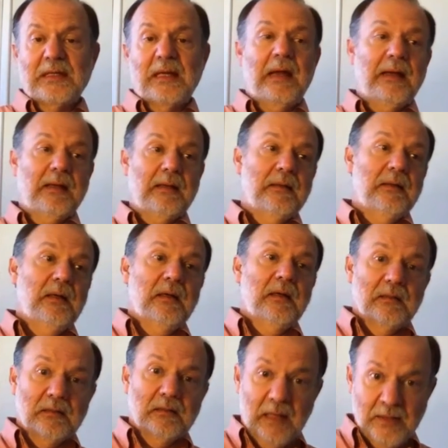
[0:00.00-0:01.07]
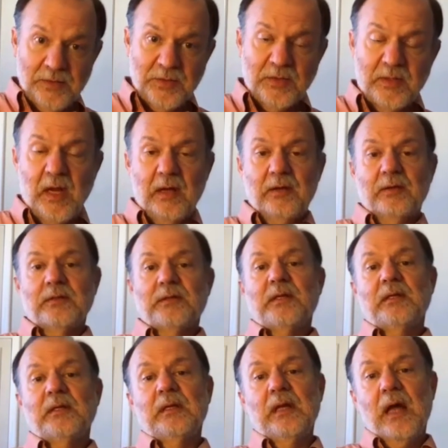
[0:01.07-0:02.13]
like laser cutters
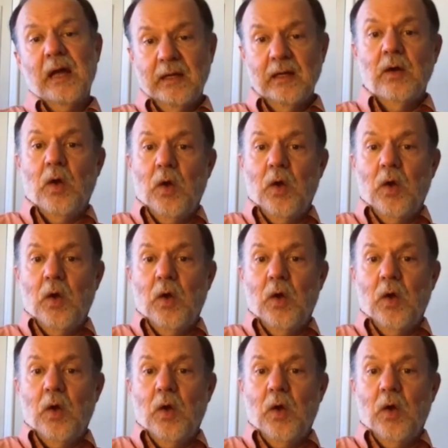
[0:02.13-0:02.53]
and the like,